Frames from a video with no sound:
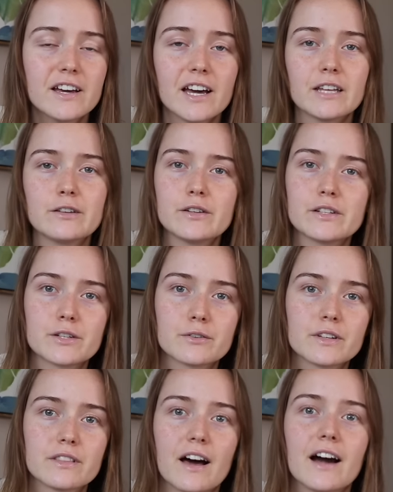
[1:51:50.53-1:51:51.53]
and you need to
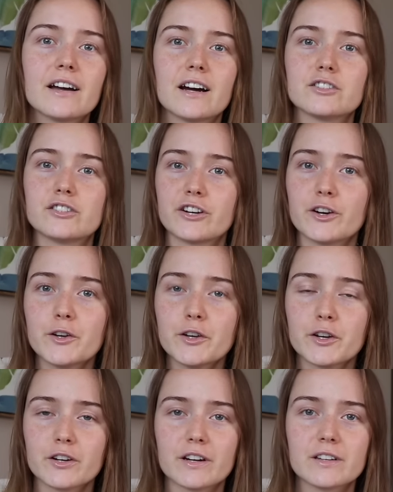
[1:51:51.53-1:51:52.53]
rely on turning
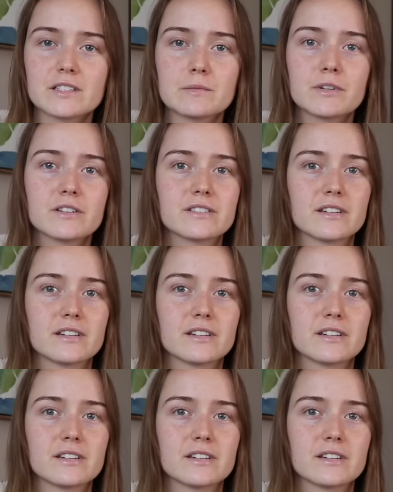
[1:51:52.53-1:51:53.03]
your customers